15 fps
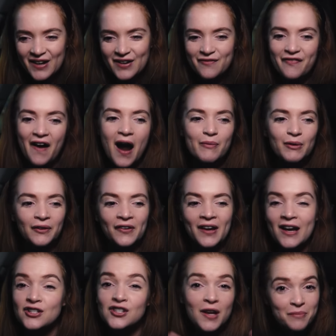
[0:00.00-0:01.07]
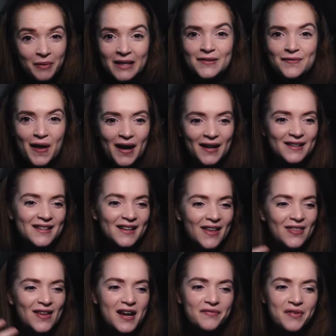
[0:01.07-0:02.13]
vibrant locations. I've been to Venice and I
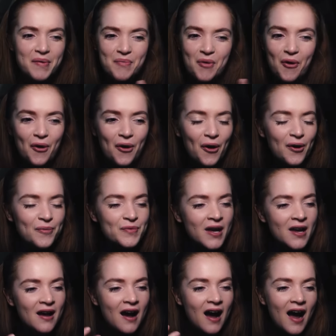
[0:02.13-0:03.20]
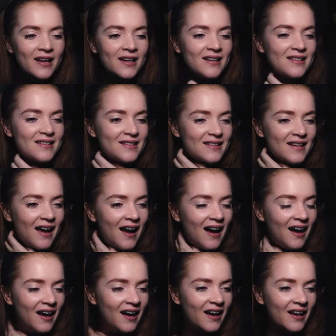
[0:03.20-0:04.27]
think of it more, I guess,
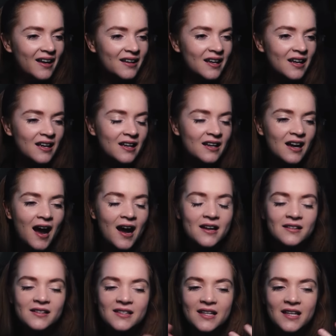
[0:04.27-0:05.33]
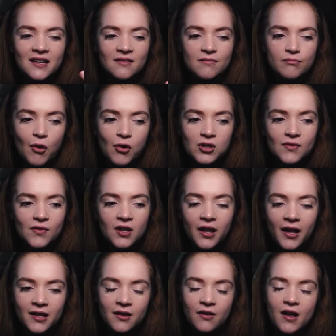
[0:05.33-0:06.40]
I see most of it
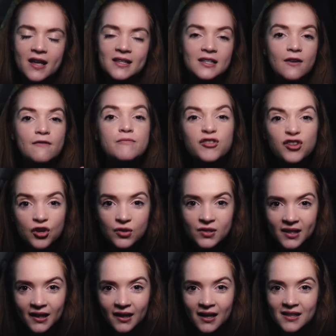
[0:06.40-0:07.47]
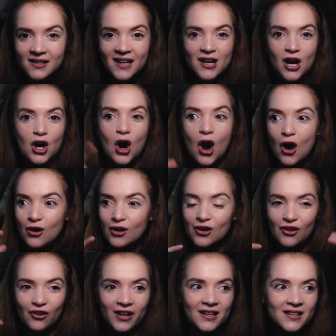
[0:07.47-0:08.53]
like it's confusing. It's like a
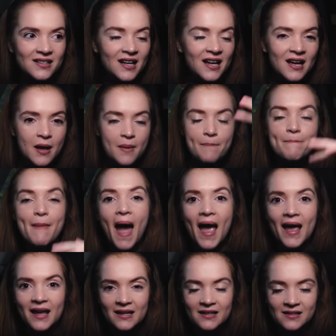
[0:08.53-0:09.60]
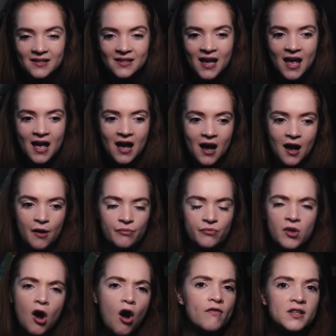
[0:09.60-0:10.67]
concrete maze.
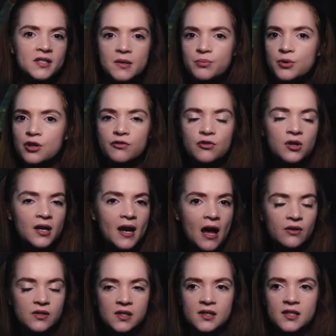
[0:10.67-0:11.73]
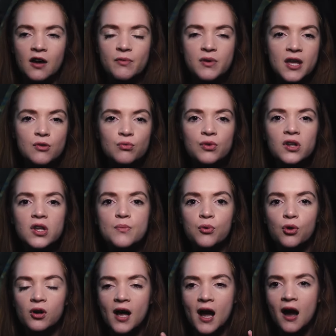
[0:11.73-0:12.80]
Obviously beautiful canals and stuff, but they really
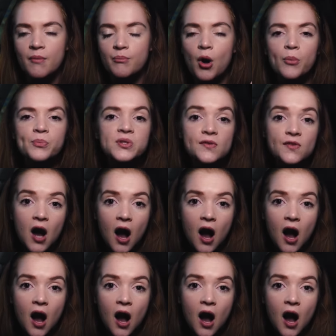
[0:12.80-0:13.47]
brought out pops of